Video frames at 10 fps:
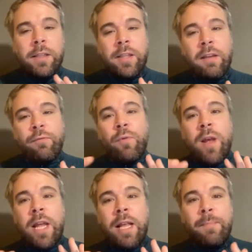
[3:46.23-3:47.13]
So they've
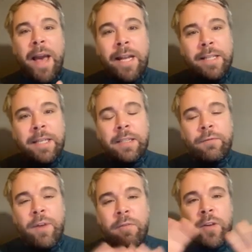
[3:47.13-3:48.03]
really painted
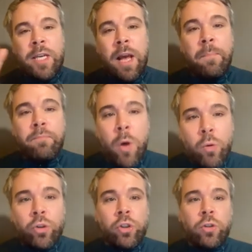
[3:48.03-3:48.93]
a very
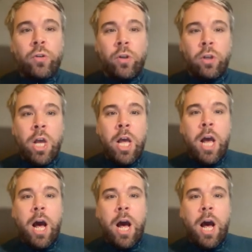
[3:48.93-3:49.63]
emotional